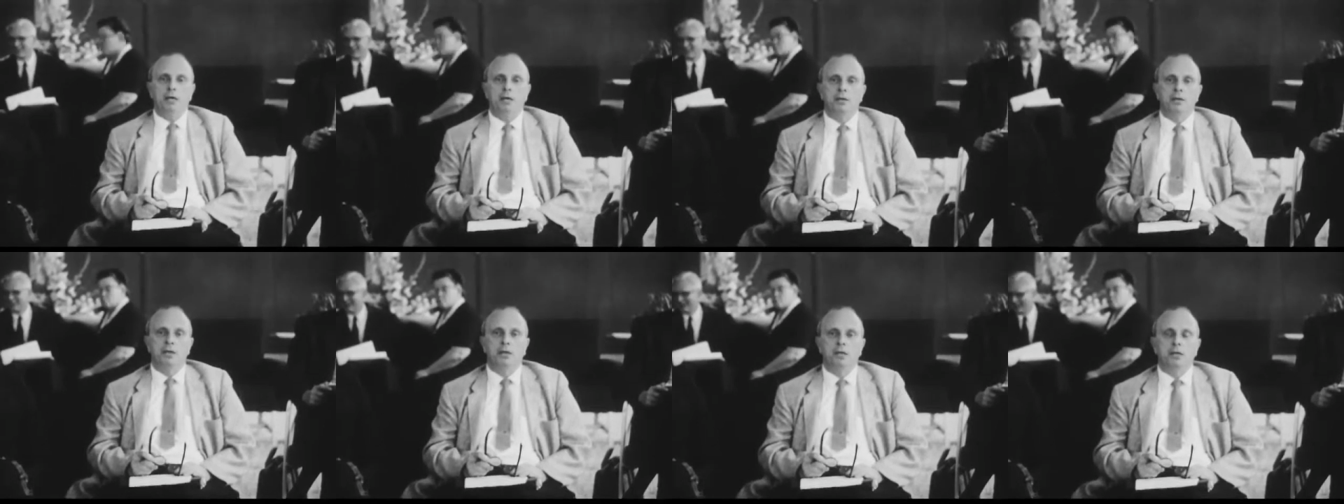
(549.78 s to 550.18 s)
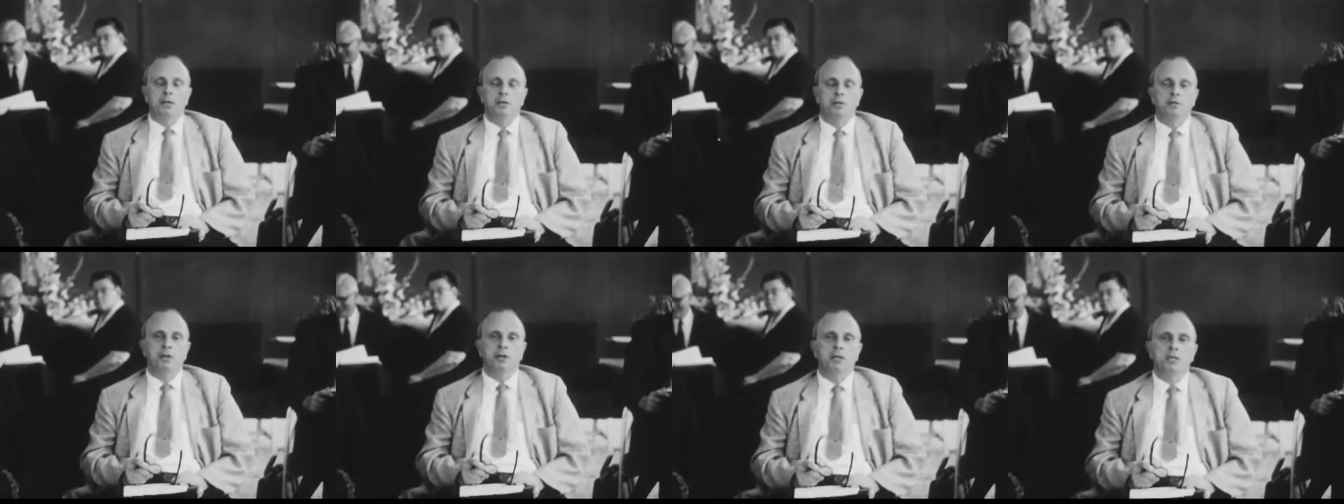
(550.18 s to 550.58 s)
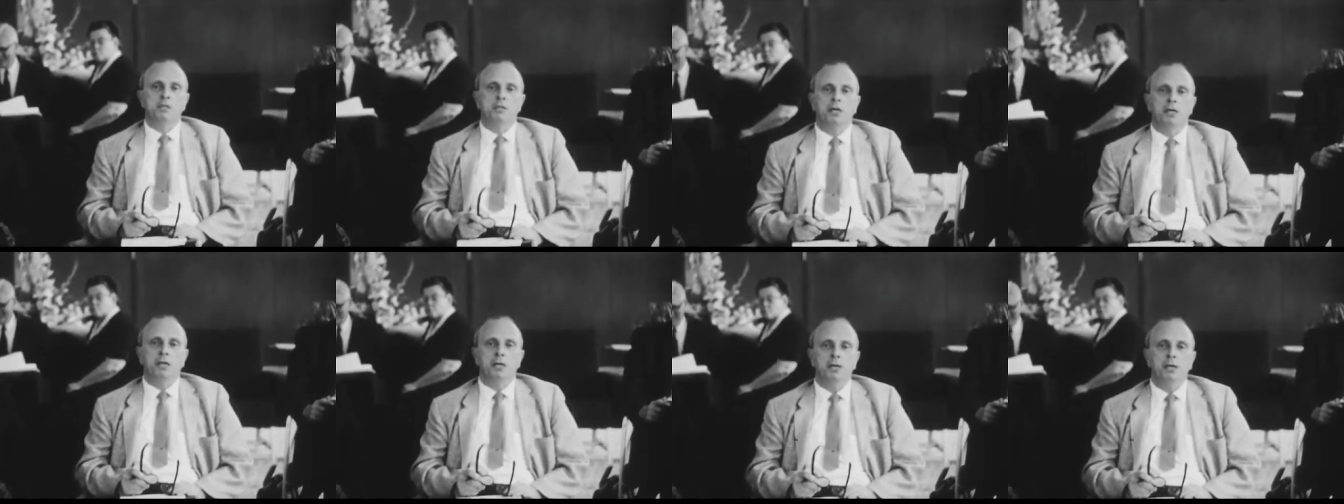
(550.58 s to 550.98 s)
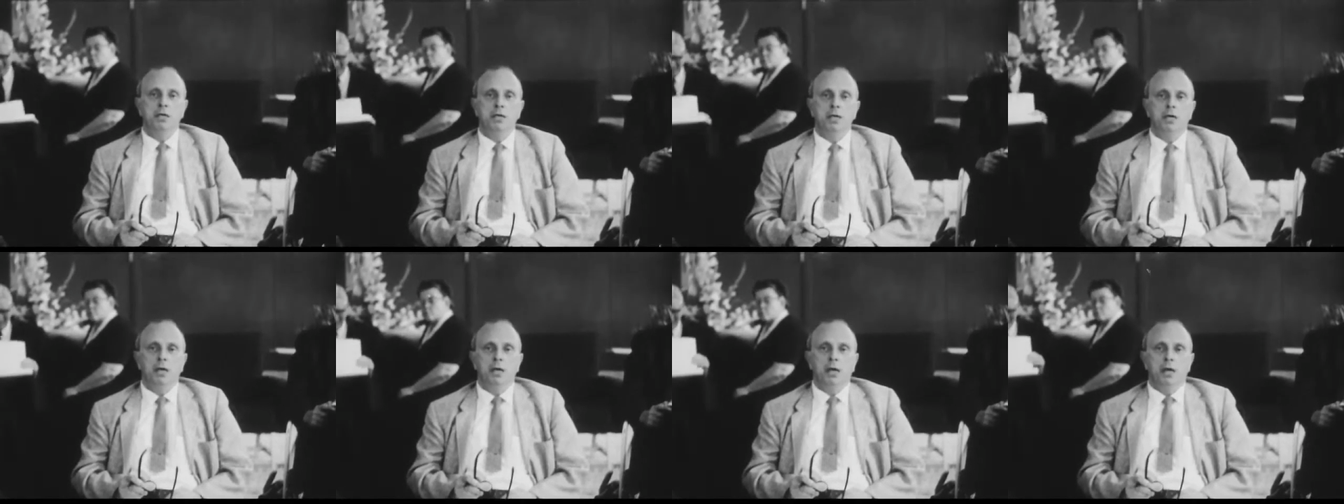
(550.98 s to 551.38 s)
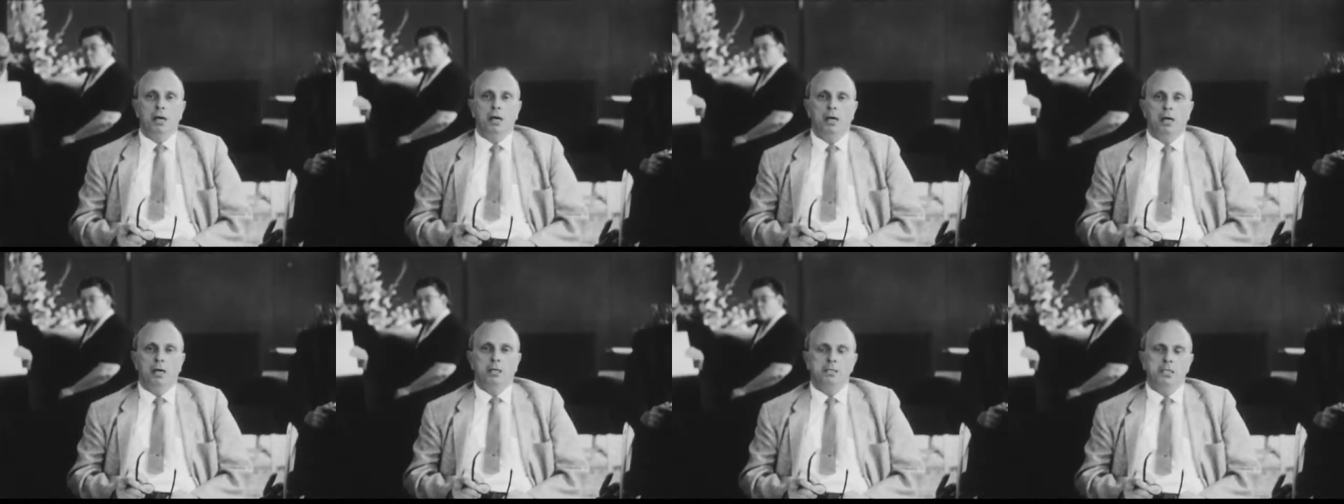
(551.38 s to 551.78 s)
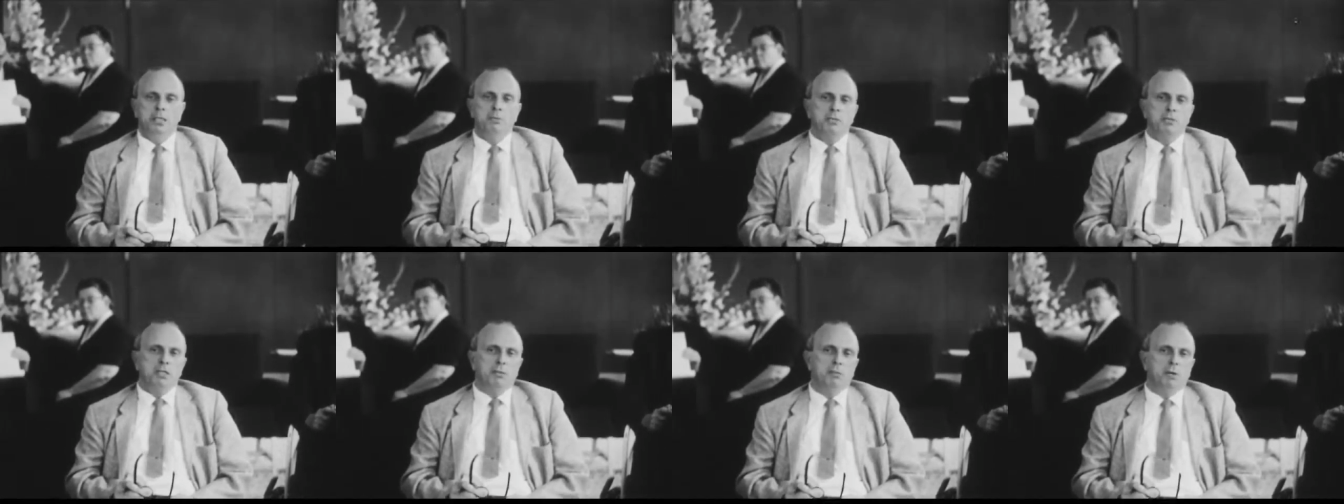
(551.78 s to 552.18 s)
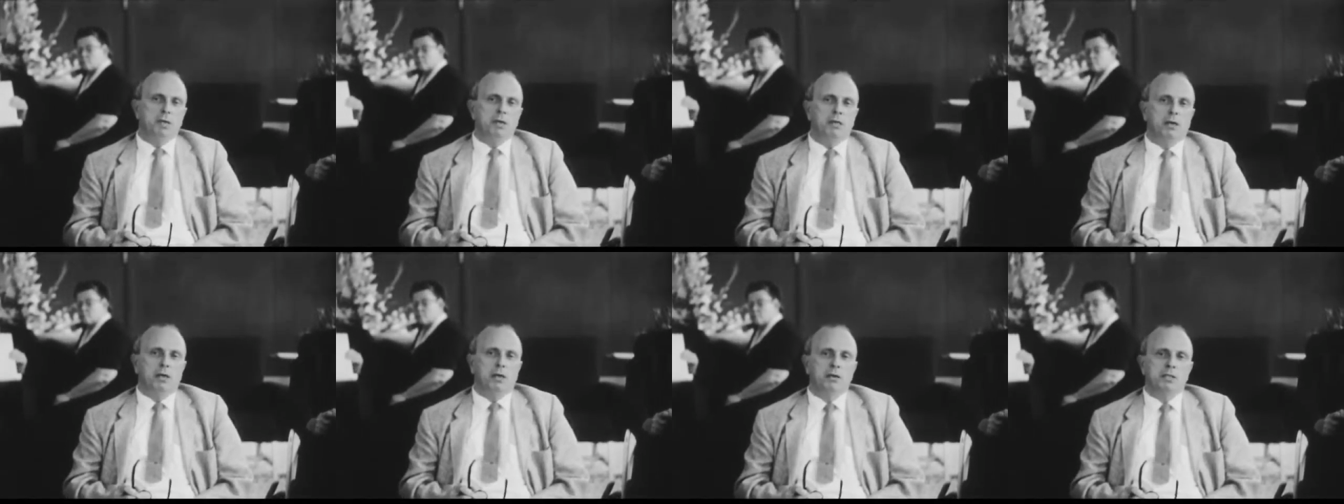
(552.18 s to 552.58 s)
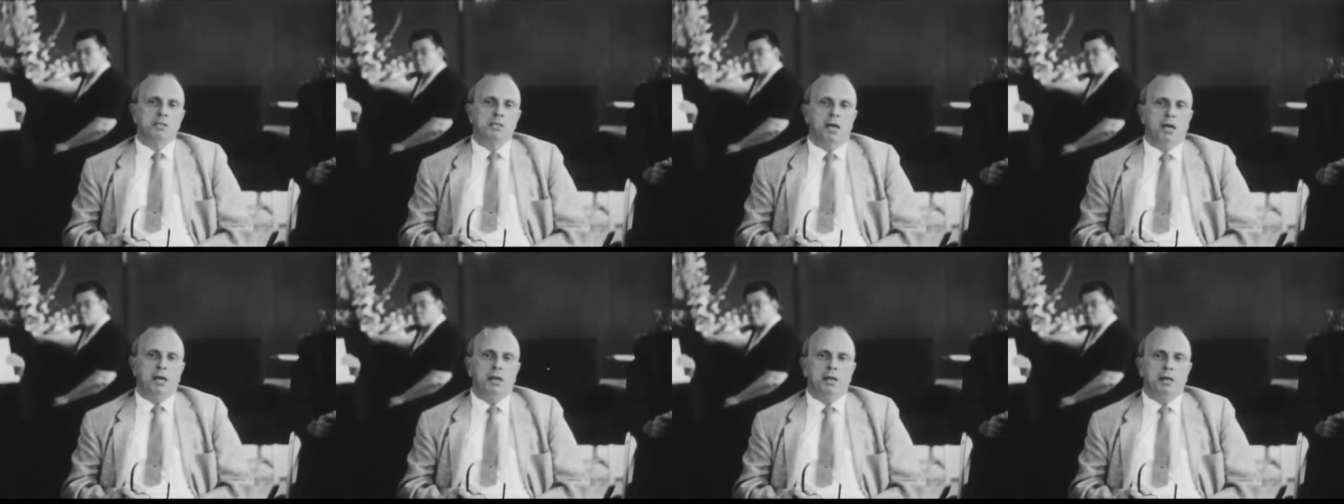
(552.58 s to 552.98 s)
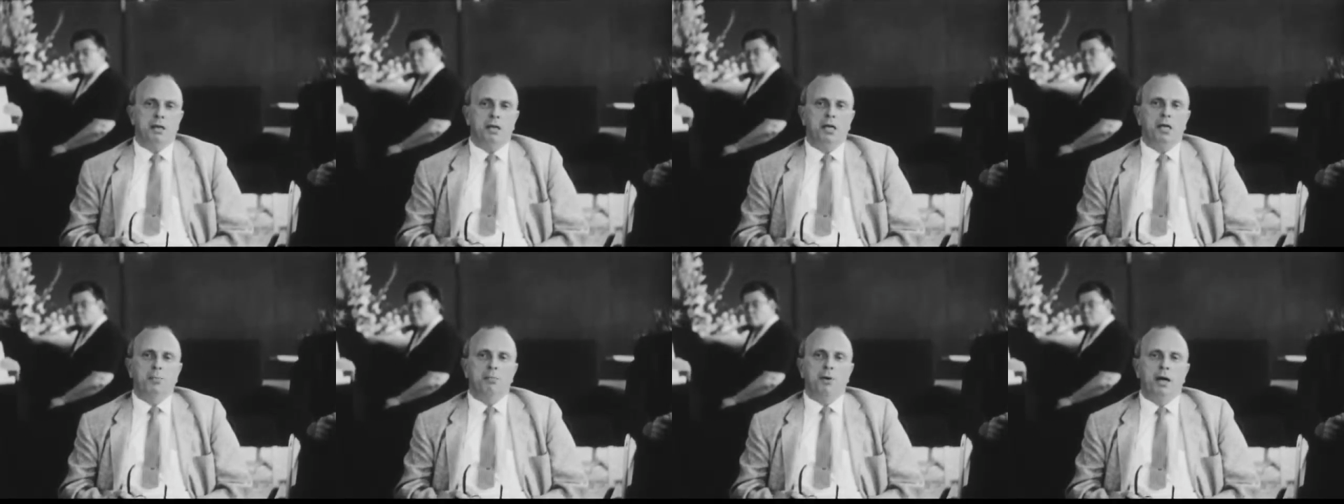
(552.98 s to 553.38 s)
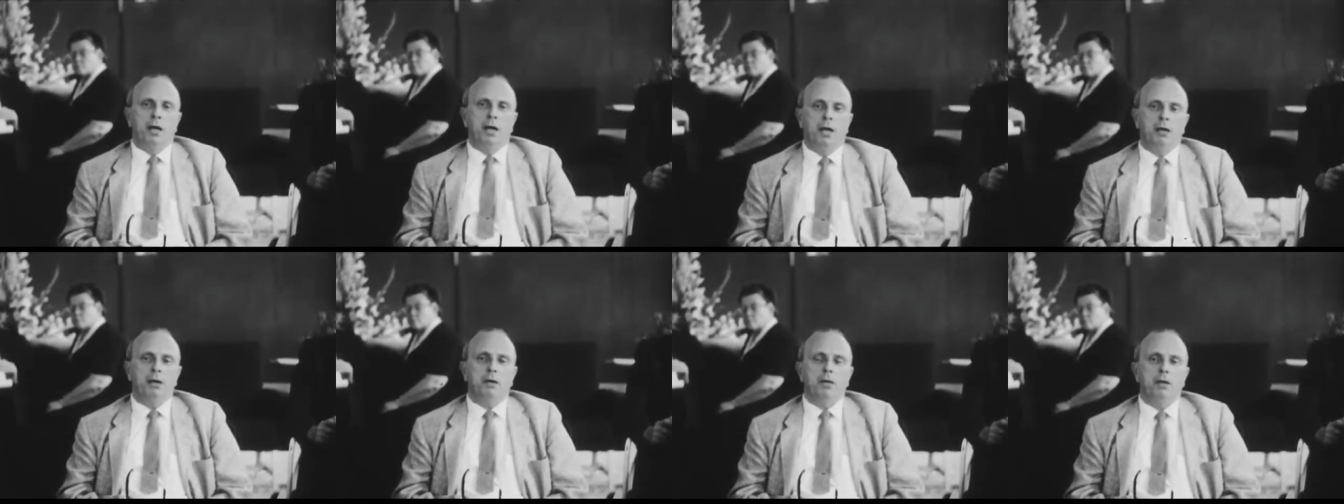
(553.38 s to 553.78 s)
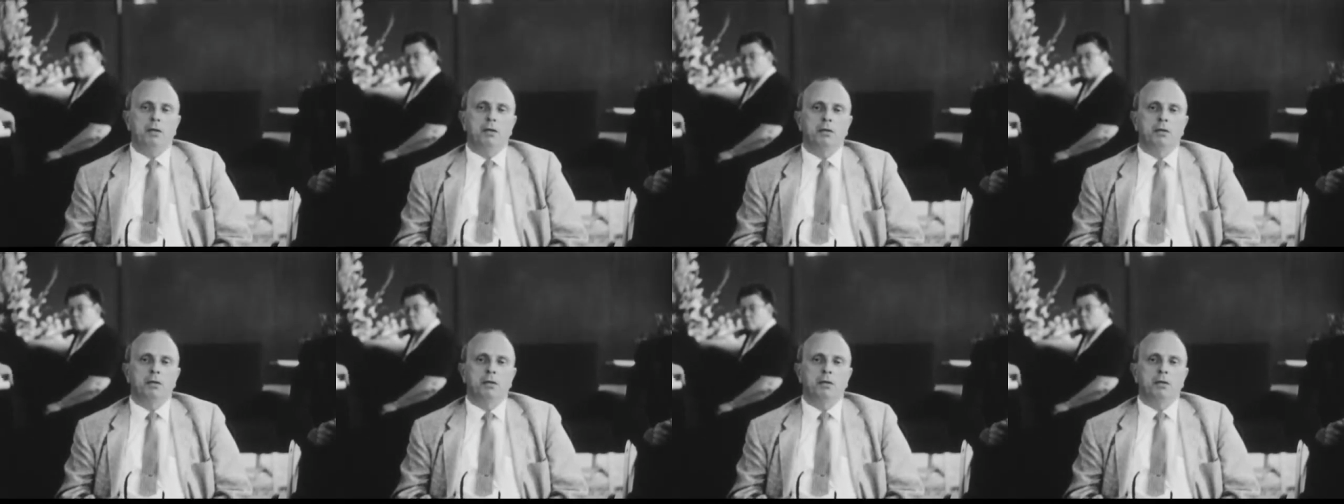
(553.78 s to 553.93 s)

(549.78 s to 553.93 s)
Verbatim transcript: and uh, convincing. Uh, it seems to me, though, as I think about it,